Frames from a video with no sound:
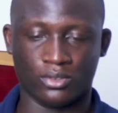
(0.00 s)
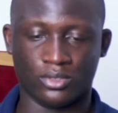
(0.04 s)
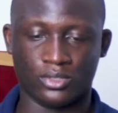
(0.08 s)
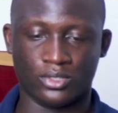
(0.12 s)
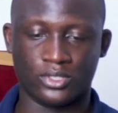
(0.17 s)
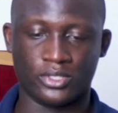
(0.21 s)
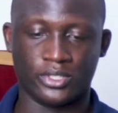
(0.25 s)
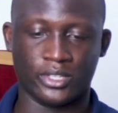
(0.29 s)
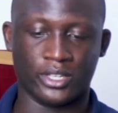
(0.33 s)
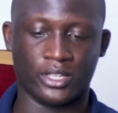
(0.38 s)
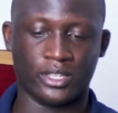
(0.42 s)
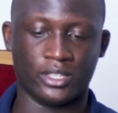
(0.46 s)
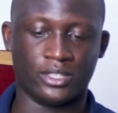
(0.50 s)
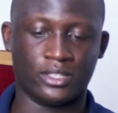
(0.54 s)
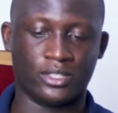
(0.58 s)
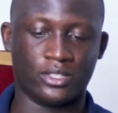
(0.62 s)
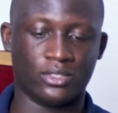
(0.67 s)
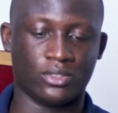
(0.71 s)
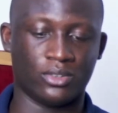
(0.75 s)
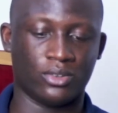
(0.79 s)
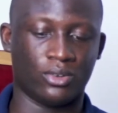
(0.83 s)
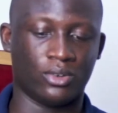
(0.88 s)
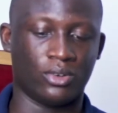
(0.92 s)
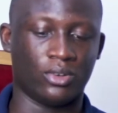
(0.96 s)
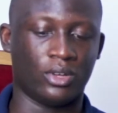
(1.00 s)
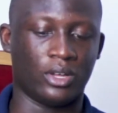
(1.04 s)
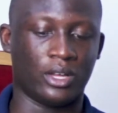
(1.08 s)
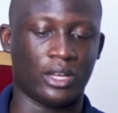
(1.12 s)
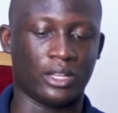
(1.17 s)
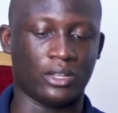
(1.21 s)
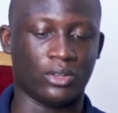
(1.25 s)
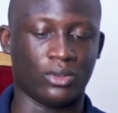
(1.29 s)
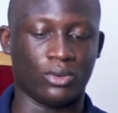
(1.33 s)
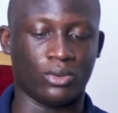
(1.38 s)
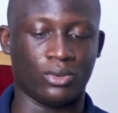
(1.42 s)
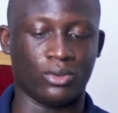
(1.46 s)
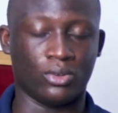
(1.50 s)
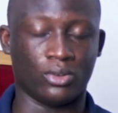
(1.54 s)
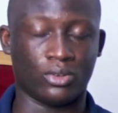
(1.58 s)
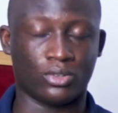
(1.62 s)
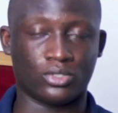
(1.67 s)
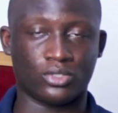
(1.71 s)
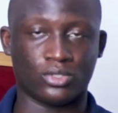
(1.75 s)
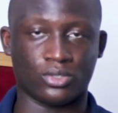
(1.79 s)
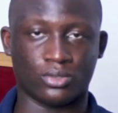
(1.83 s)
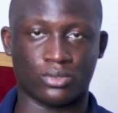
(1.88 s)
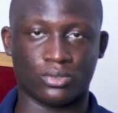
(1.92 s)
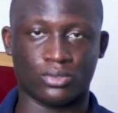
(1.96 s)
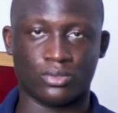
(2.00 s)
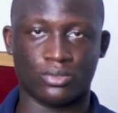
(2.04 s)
sell it at auction.